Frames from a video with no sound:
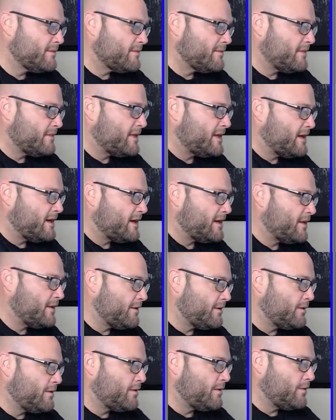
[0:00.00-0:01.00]
that
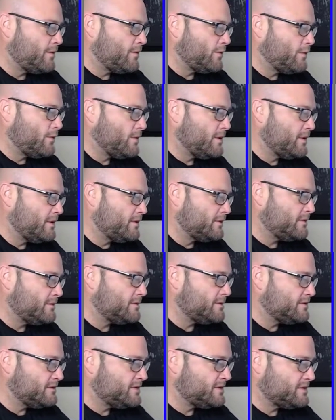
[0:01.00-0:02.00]
will
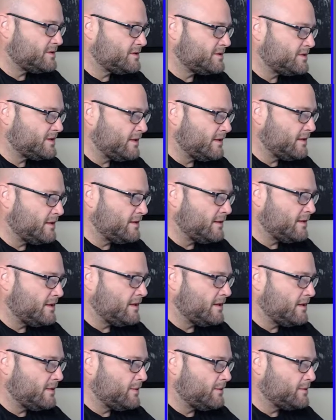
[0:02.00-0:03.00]
sell
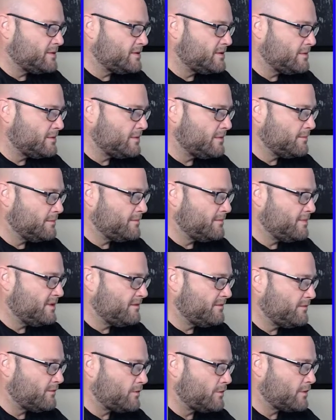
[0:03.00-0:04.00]
out
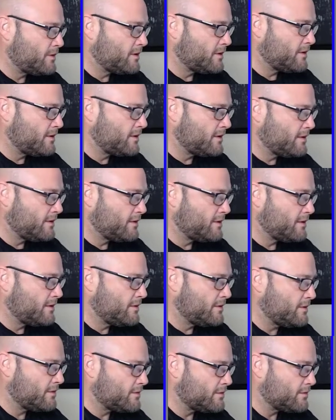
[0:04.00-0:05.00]
before
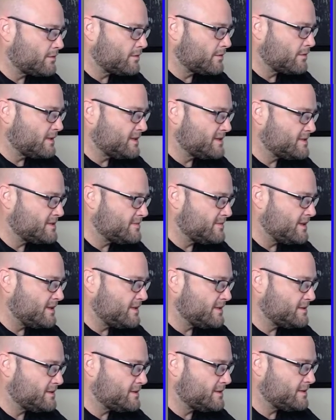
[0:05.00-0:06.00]

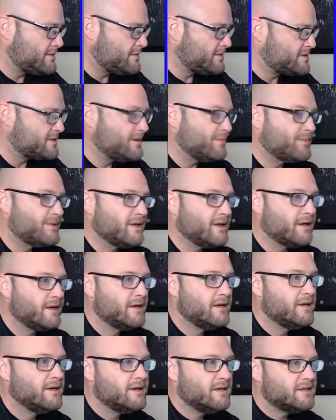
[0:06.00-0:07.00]
Christmas or something.
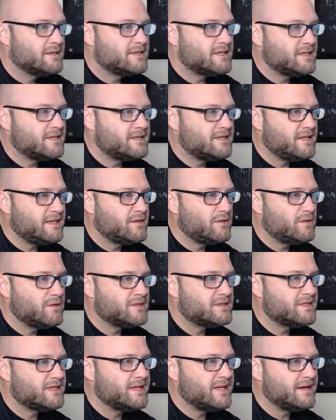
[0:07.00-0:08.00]
16
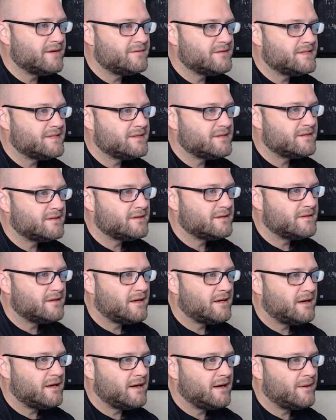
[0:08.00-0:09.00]
coolest gifts
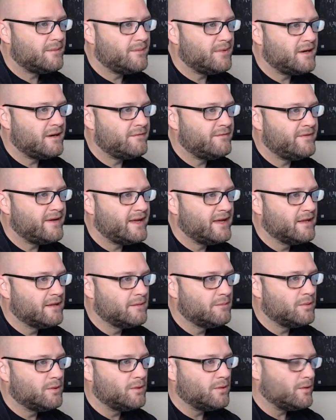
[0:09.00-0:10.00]

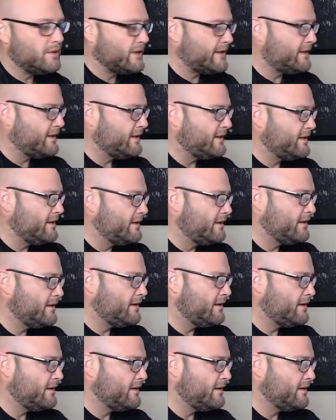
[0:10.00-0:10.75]
available in.